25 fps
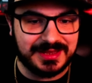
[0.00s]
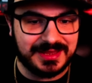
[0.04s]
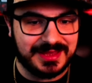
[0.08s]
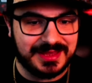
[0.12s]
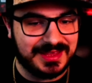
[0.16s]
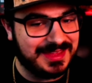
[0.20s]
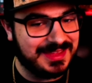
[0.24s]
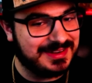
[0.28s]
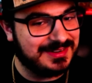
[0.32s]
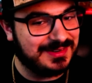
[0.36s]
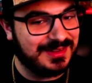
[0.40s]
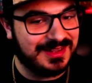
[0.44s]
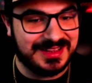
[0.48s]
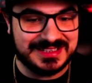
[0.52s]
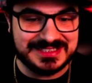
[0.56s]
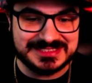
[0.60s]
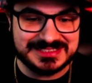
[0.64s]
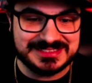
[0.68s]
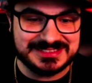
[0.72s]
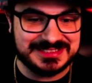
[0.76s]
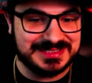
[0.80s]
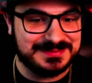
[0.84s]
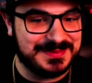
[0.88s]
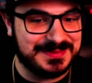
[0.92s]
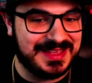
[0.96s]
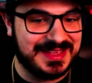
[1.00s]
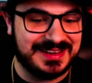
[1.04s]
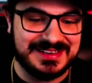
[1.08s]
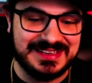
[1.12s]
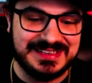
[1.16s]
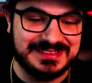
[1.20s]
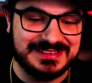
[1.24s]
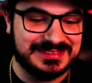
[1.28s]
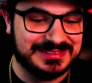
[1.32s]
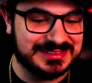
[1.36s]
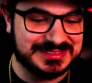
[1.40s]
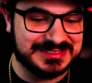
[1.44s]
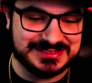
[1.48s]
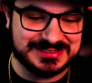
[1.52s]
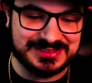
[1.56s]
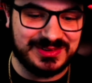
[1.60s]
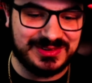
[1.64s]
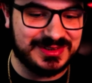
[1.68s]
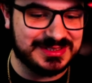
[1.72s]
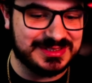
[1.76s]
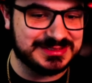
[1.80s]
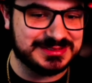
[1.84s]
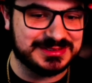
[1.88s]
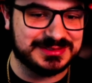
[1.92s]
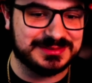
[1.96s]
And honestly, man, he looks
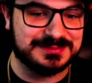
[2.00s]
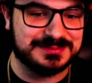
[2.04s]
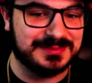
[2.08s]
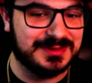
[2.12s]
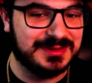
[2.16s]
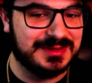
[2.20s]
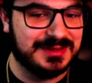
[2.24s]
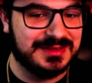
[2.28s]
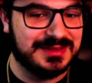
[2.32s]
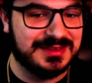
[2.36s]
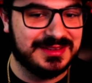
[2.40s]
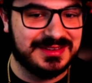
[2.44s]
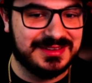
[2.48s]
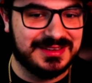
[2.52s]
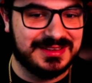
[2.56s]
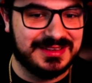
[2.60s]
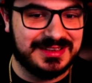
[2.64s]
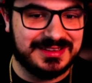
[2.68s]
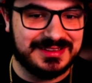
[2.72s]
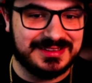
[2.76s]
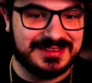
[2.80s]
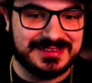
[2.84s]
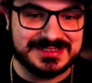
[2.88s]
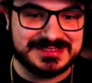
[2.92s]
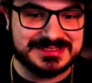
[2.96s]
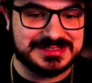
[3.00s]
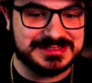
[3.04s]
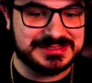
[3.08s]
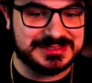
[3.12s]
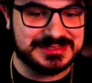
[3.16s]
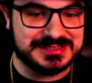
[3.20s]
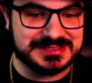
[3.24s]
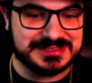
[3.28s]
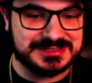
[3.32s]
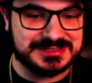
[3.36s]
awesome. This is just